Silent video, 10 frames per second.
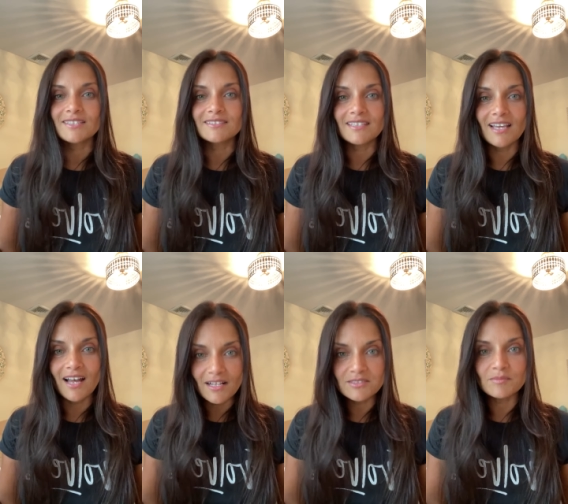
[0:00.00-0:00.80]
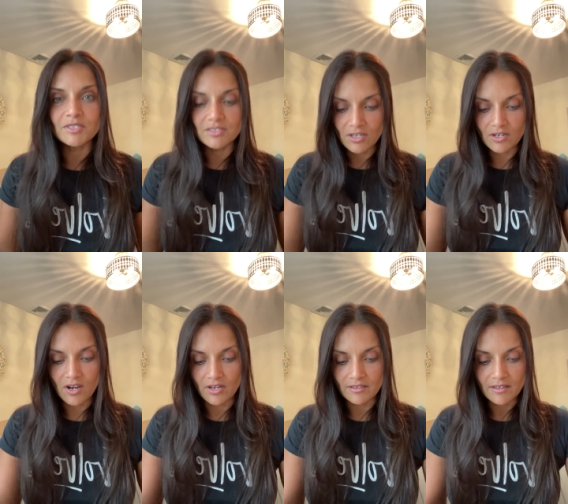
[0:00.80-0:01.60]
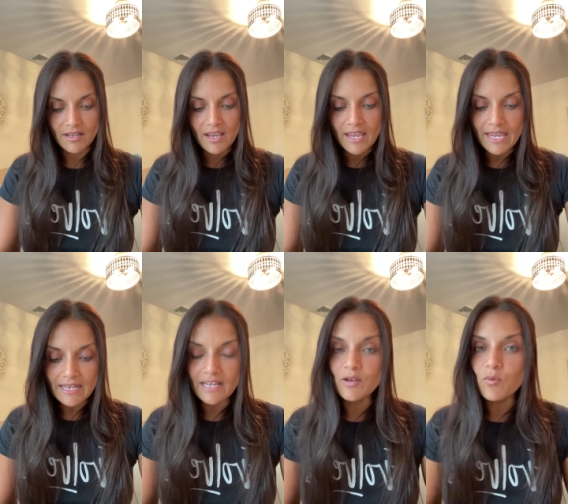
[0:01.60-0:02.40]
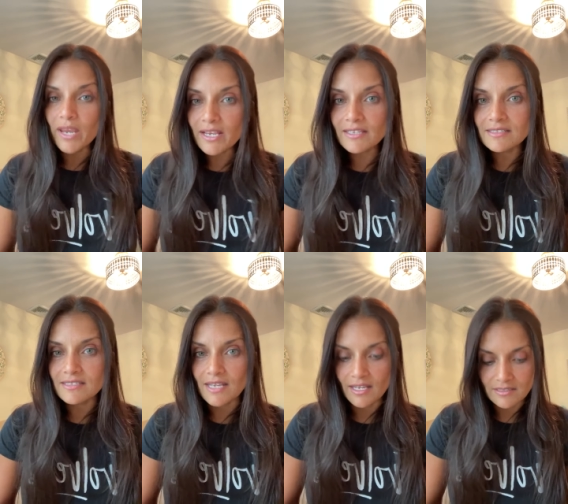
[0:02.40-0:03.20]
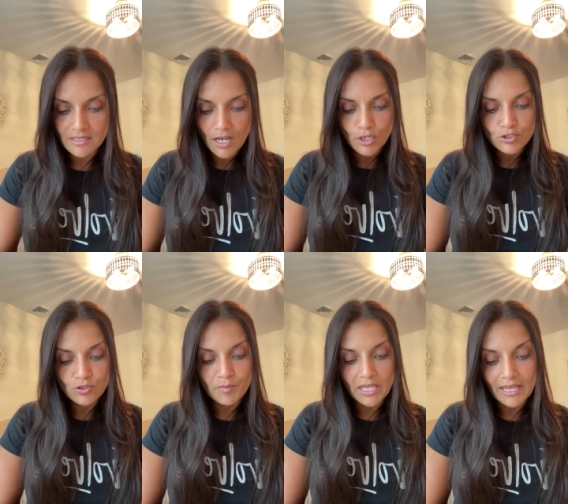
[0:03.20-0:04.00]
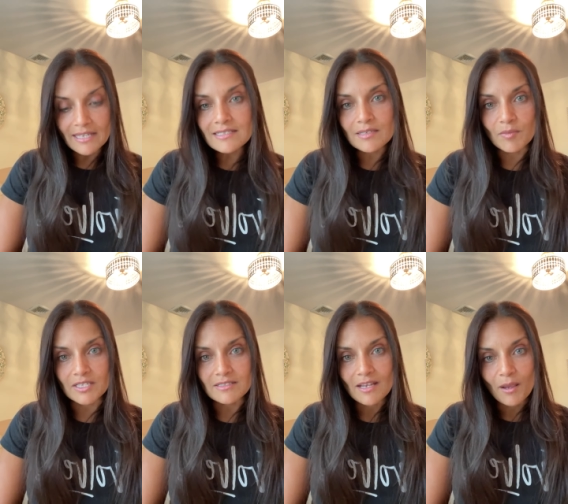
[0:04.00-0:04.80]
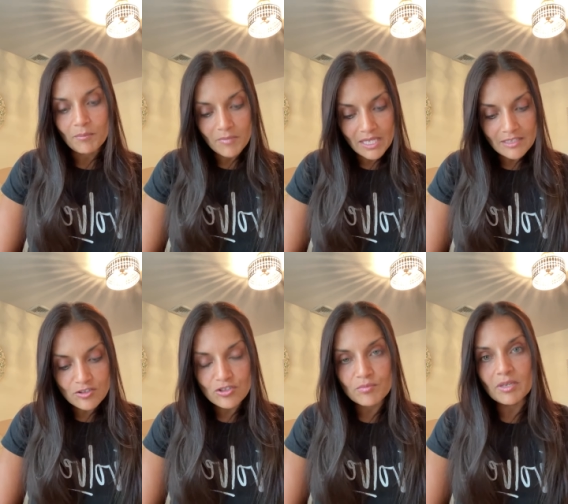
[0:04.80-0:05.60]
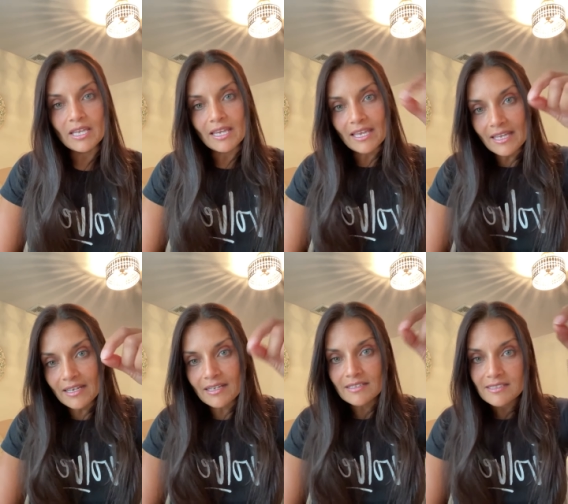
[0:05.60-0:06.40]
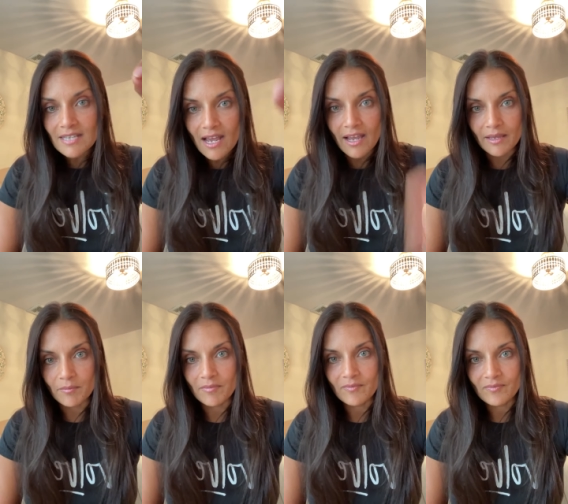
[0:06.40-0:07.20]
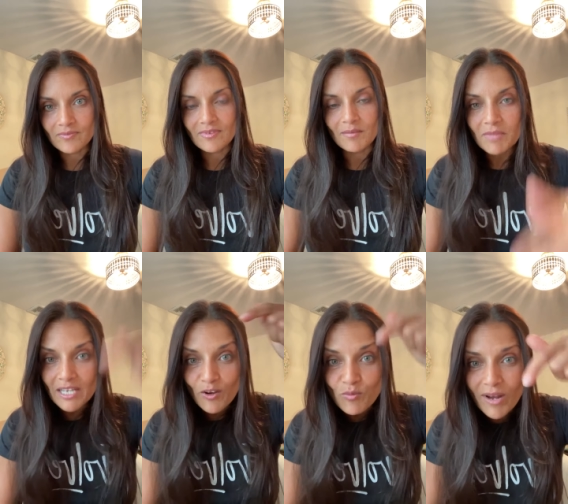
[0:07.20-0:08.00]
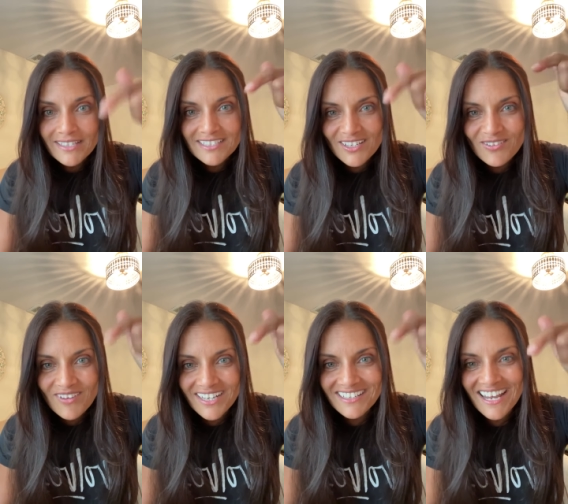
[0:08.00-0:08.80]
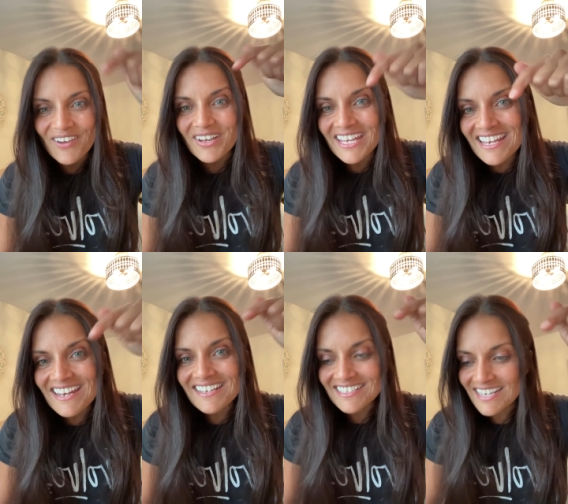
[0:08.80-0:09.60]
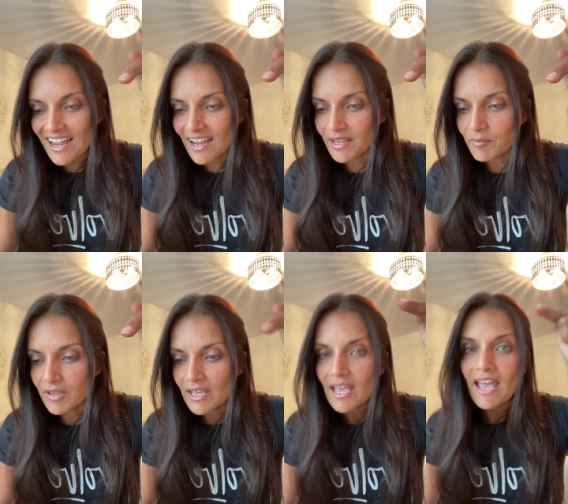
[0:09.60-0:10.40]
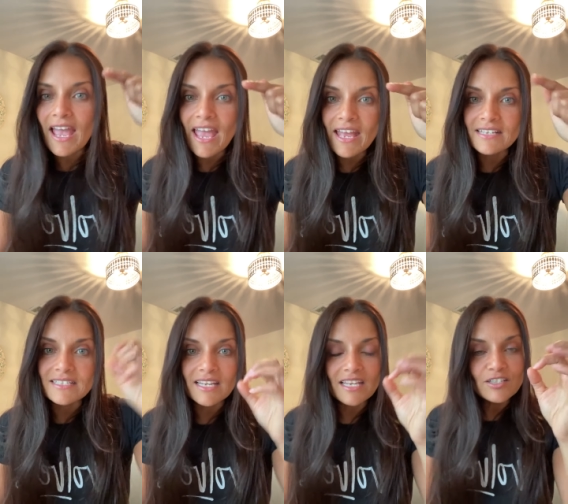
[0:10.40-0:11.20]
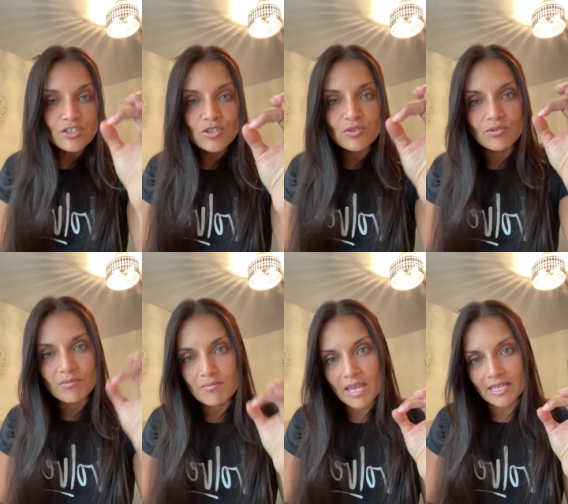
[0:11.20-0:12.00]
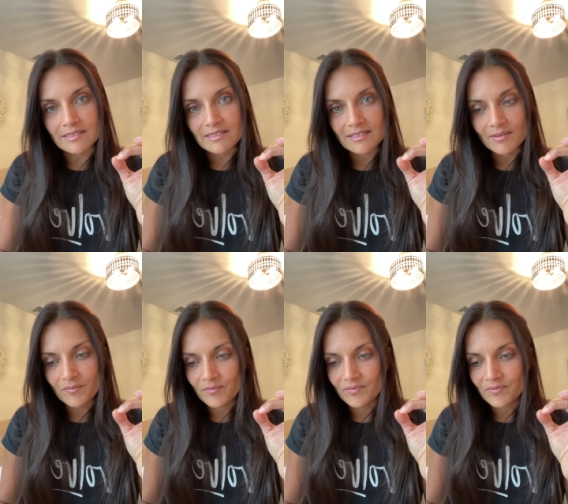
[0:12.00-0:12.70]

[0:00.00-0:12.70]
it's the ultimate turn on. In an awakened state, to be intimate means to be in time, meaning right here, right now, in time and into mate.